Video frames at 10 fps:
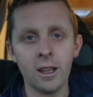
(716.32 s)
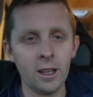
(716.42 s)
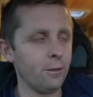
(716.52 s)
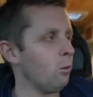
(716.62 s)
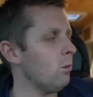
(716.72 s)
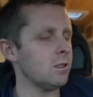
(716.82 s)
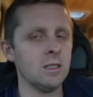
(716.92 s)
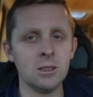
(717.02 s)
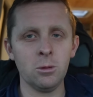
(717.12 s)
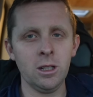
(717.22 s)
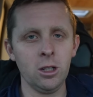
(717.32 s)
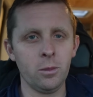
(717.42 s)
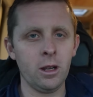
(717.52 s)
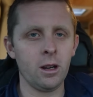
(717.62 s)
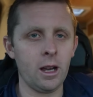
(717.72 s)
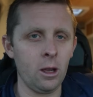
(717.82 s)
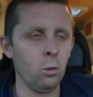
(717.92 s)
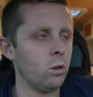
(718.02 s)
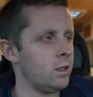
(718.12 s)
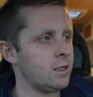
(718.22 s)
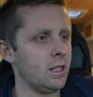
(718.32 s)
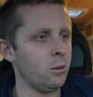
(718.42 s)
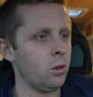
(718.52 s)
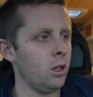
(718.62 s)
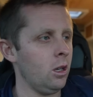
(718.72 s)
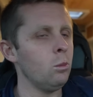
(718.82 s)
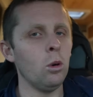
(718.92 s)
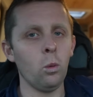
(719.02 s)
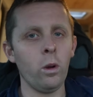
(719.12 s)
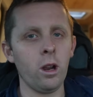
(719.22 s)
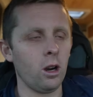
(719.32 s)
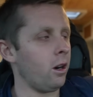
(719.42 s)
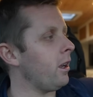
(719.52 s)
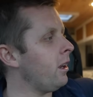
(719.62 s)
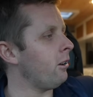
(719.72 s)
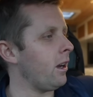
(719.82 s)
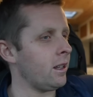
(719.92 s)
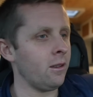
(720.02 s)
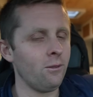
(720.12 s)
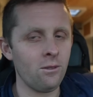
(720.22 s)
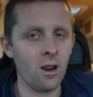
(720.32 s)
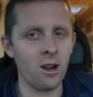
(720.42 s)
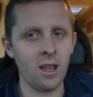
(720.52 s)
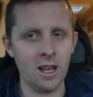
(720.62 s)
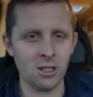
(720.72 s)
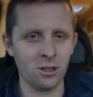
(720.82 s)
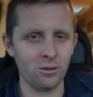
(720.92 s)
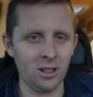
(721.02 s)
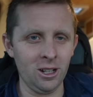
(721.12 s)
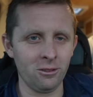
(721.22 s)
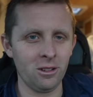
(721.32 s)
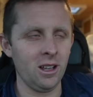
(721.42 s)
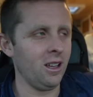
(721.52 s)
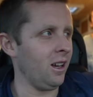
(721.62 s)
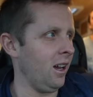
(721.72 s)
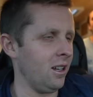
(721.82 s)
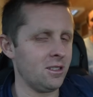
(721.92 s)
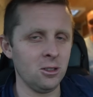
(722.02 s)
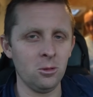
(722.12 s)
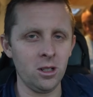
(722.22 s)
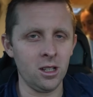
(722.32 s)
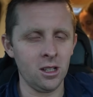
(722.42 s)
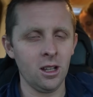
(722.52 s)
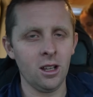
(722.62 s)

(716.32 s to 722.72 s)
If it wasn't as windy up here, I would sleep, but we are here at the very edge of a cliff and it's so windy.